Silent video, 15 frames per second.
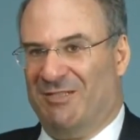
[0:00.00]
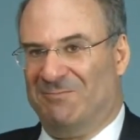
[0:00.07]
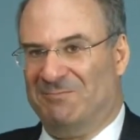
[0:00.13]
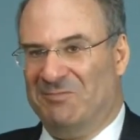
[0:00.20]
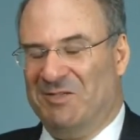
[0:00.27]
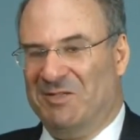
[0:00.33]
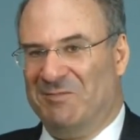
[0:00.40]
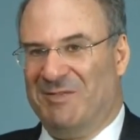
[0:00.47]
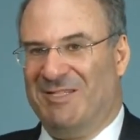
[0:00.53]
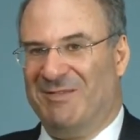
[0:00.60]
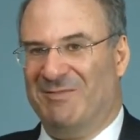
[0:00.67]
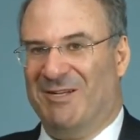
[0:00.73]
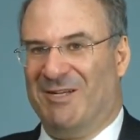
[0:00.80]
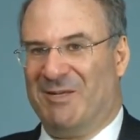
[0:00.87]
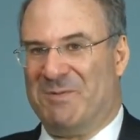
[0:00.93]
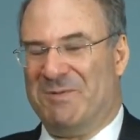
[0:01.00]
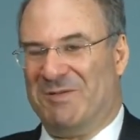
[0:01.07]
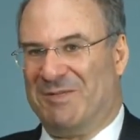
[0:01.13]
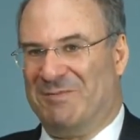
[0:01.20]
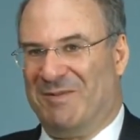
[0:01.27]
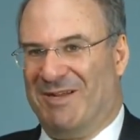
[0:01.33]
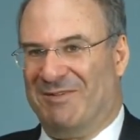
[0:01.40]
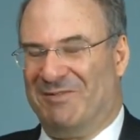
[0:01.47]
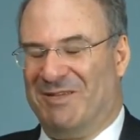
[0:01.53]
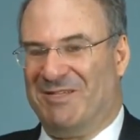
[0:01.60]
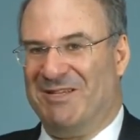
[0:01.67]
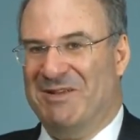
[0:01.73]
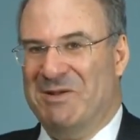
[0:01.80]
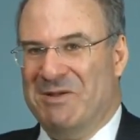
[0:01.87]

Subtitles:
There have been some arguments about this.